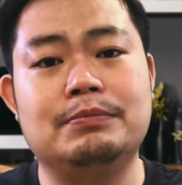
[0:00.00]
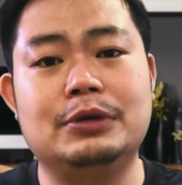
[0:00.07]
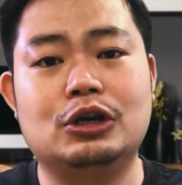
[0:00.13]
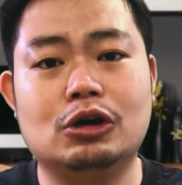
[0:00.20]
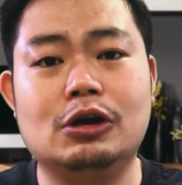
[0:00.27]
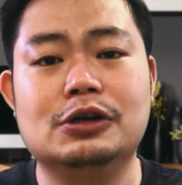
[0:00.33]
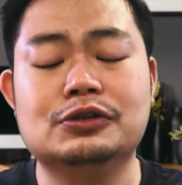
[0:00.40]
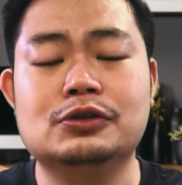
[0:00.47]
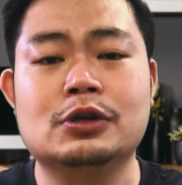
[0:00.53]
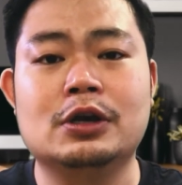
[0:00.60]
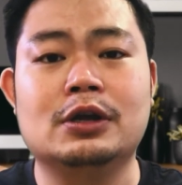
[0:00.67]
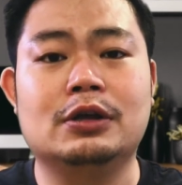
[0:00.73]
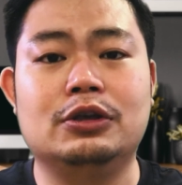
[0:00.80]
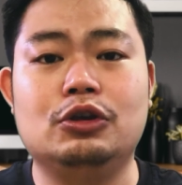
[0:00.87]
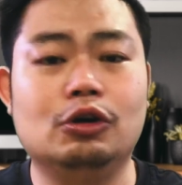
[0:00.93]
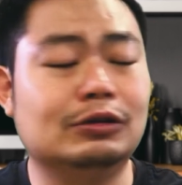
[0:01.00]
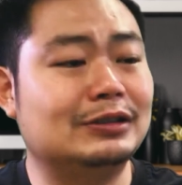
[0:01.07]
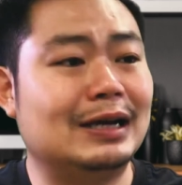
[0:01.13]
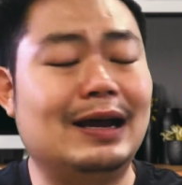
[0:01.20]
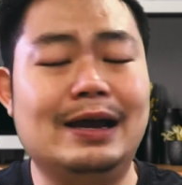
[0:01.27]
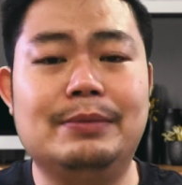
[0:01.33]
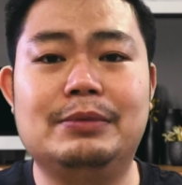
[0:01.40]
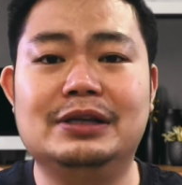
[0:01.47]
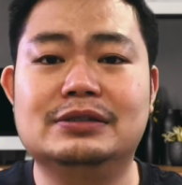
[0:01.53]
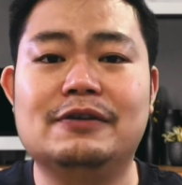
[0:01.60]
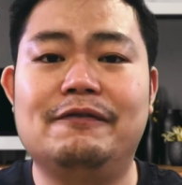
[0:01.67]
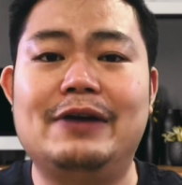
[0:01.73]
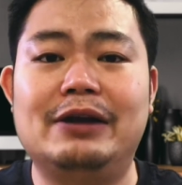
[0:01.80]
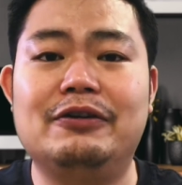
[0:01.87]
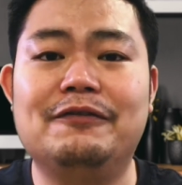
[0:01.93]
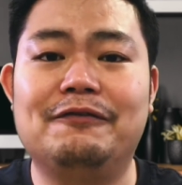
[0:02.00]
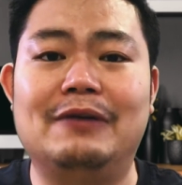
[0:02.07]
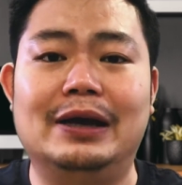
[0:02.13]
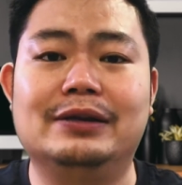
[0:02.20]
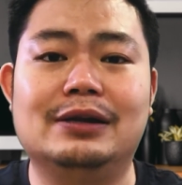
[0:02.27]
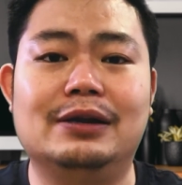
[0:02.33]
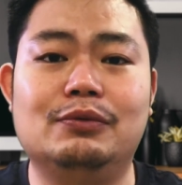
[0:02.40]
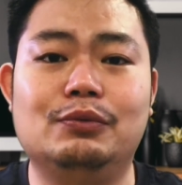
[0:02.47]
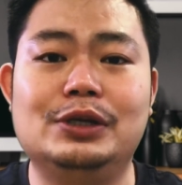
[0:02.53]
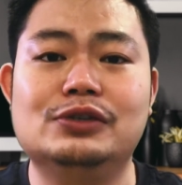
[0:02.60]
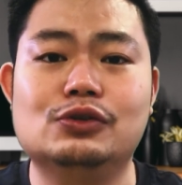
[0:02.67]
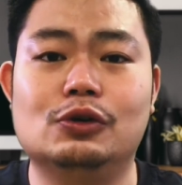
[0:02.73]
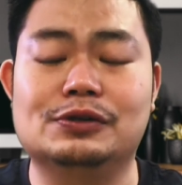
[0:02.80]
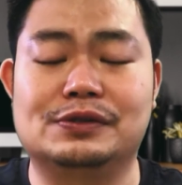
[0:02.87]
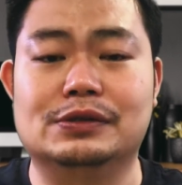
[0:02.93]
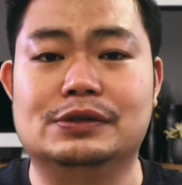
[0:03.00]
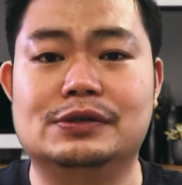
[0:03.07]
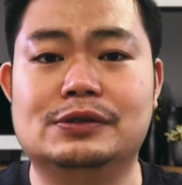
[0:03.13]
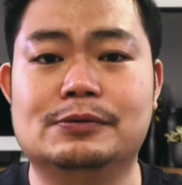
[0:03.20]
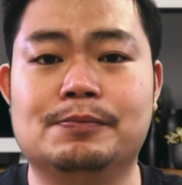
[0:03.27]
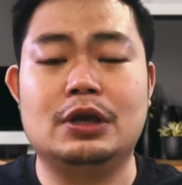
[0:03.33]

because your time is a very finite resources.